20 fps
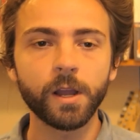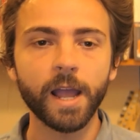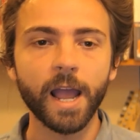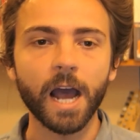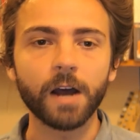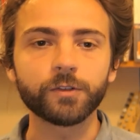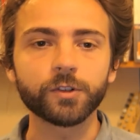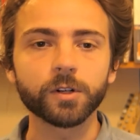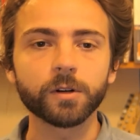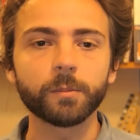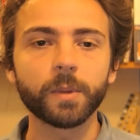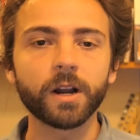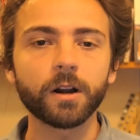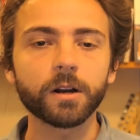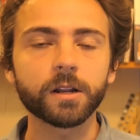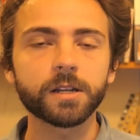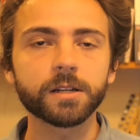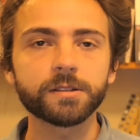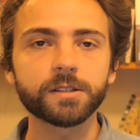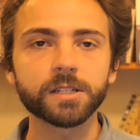After
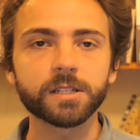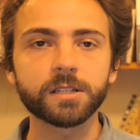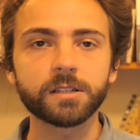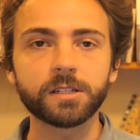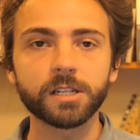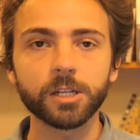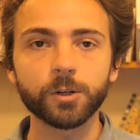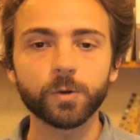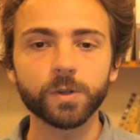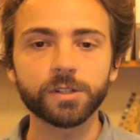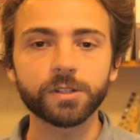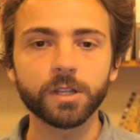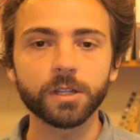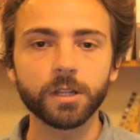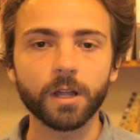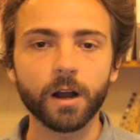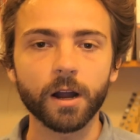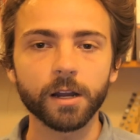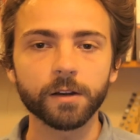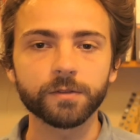Americans extinguished the
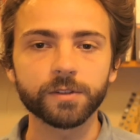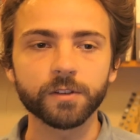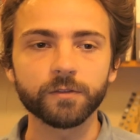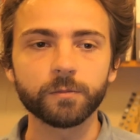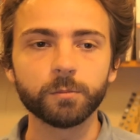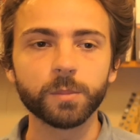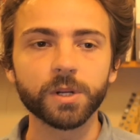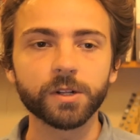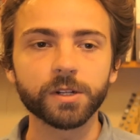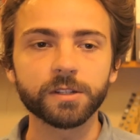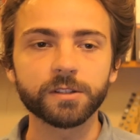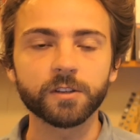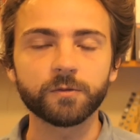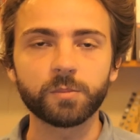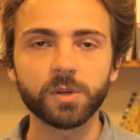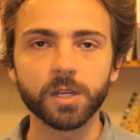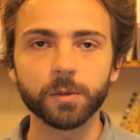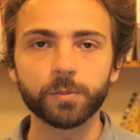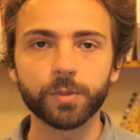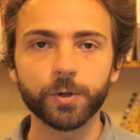lives of millions of
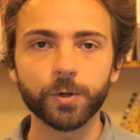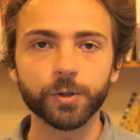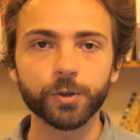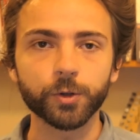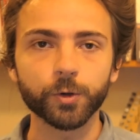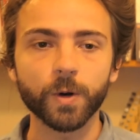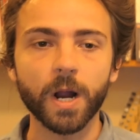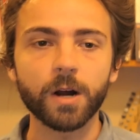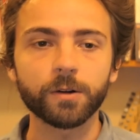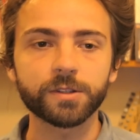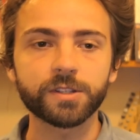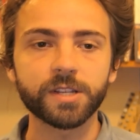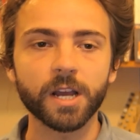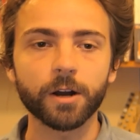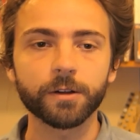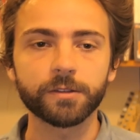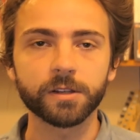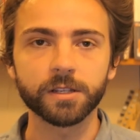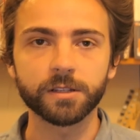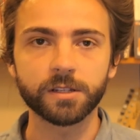people throughout
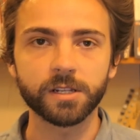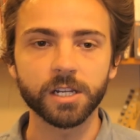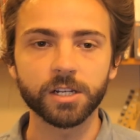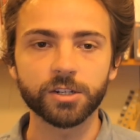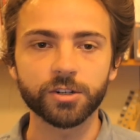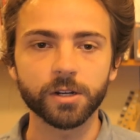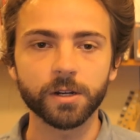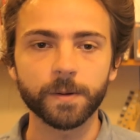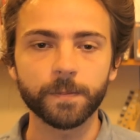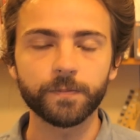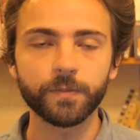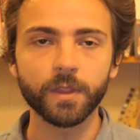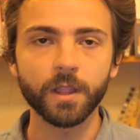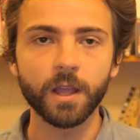Southeast Asia